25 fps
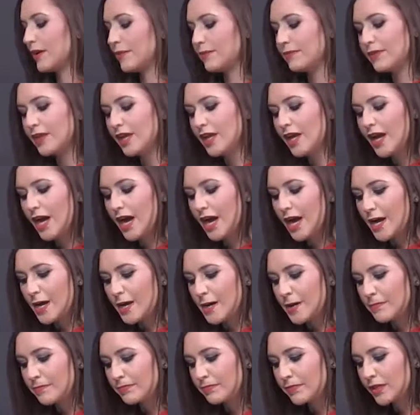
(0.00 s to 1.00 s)

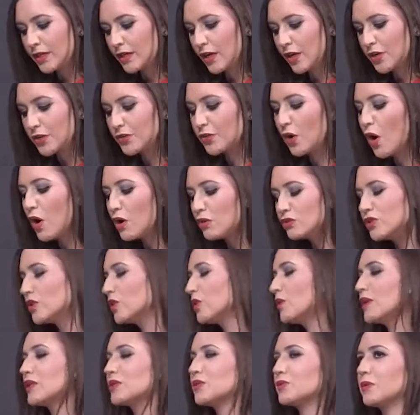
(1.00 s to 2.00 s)
right? You're
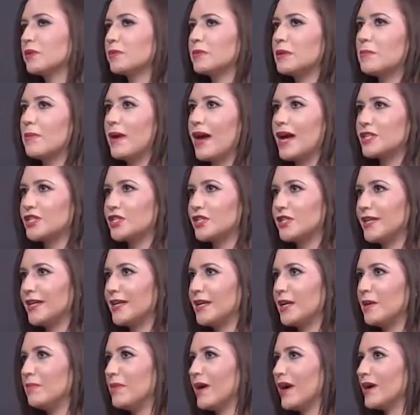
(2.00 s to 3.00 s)
also extremely
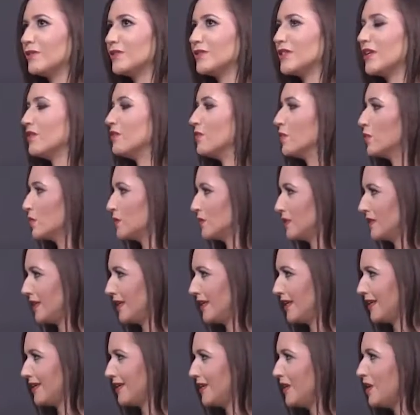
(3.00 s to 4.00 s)
passionate about
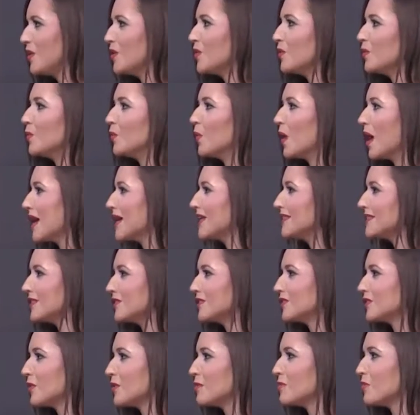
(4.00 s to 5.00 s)
diversity. Why is
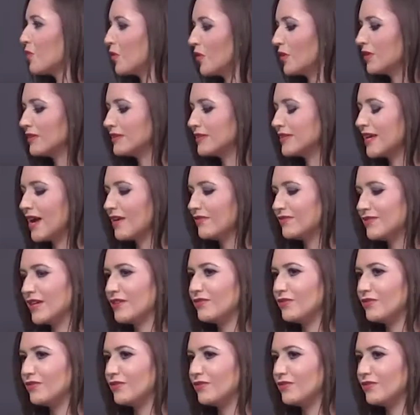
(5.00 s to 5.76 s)
it so important to have